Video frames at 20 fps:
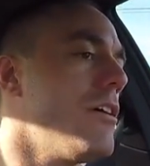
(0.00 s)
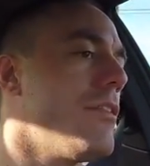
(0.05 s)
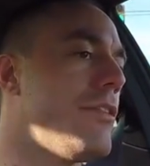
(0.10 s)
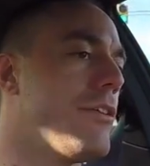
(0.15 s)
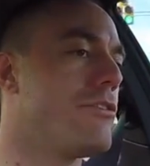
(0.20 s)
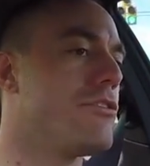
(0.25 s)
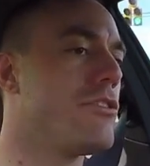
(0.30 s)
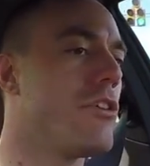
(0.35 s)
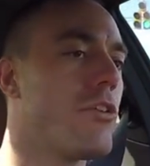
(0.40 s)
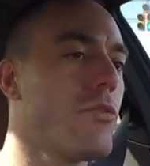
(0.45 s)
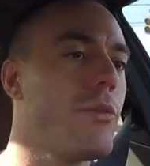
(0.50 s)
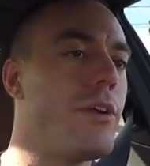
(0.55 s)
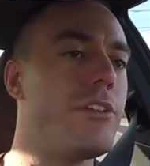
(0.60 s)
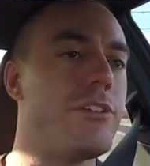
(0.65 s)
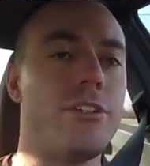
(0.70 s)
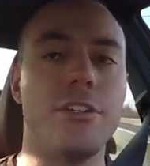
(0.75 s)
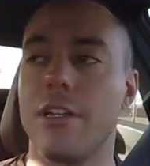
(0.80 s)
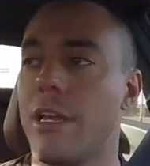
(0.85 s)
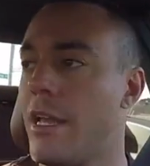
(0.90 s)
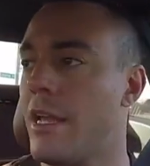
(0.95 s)
there's no
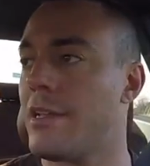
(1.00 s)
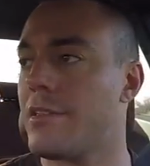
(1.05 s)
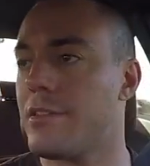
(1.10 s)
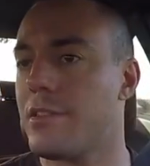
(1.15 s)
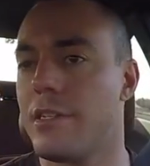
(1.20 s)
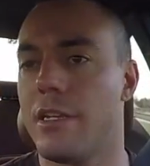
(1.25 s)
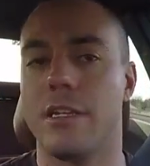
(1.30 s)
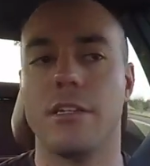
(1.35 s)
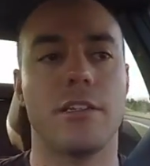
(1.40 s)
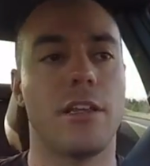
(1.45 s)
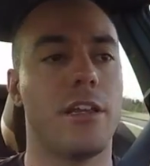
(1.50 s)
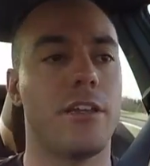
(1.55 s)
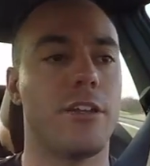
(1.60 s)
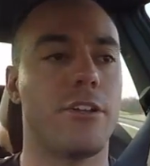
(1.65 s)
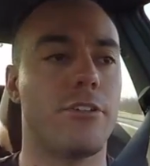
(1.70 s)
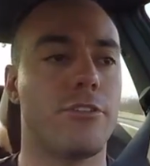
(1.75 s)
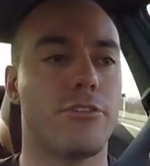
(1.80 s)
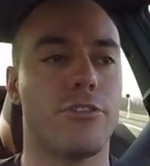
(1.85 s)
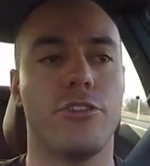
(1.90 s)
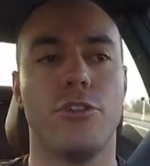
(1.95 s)
reason you can't see 10
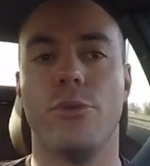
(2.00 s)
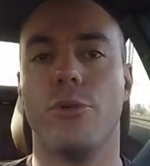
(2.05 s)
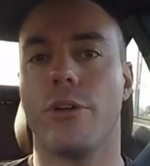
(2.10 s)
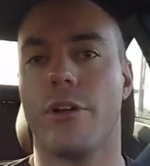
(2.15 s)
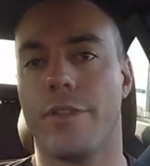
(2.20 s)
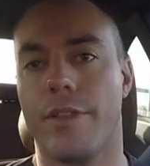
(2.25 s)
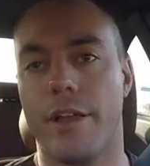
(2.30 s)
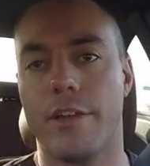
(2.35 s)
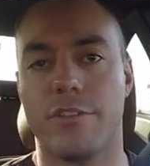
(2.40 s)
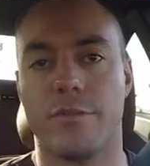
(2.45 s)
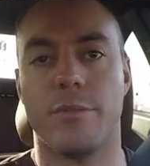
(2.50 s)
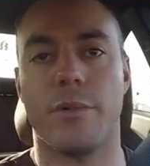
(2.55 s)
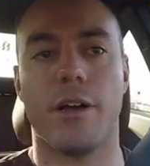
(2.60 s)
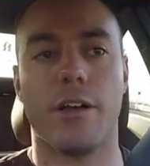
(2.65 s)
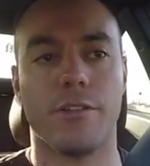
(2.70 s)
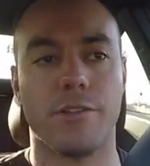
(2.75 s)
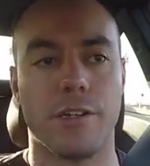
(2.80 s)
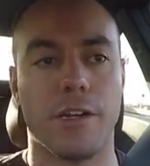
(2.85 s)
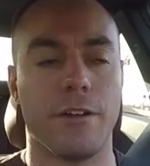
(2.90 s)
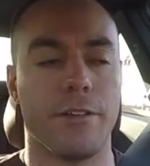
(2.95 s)
years or 200,000
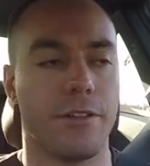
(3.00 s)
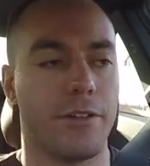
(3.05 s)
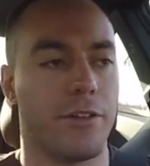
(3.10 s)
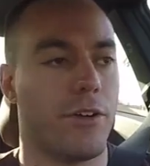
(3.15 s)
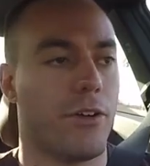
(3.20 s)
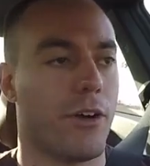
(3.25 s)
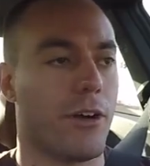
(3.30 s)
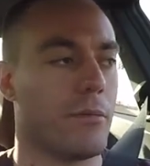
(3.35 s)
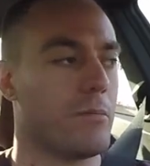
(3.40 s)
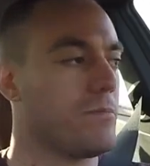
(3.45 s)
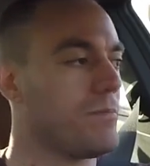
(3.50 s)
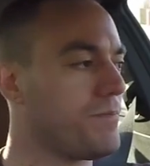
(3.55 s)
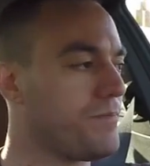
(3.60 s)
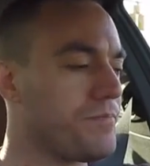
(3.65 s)
miles out of the car.